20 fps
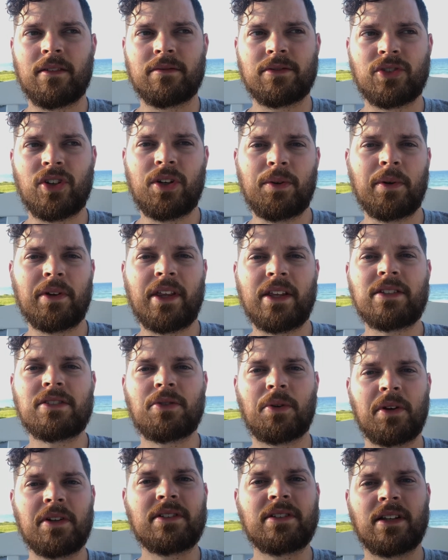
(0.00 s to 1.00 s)
so anyway, that
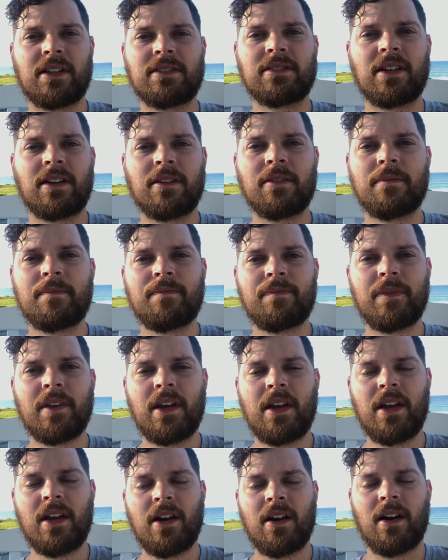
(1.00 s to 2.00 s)
story stands out.
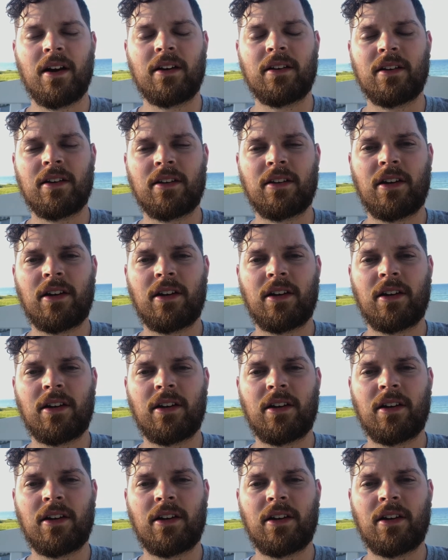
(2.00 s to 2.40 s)
And